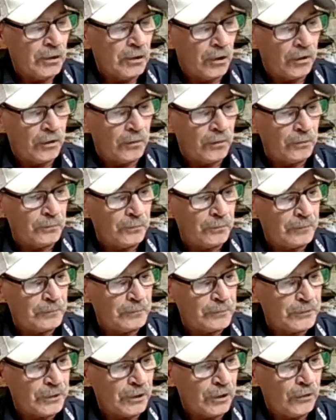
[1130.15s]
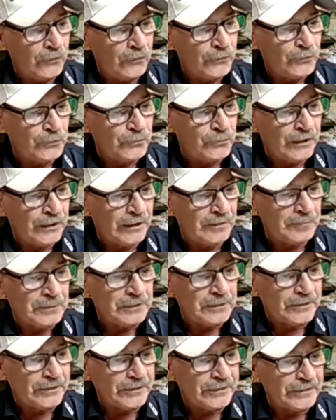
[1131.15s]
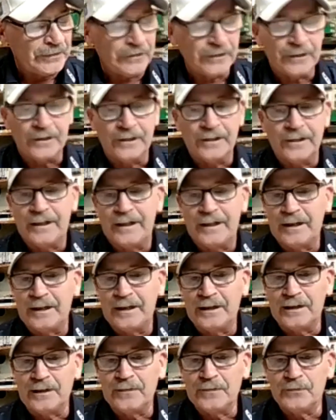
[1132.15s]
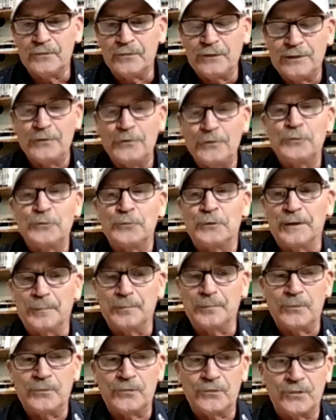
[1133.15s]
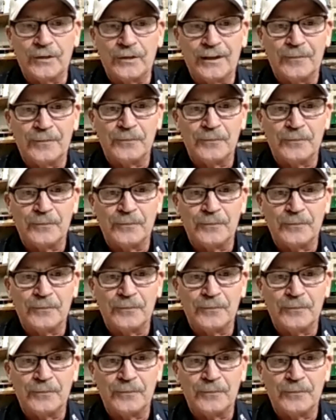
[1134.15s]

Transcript: Carl would also take me on little field trips.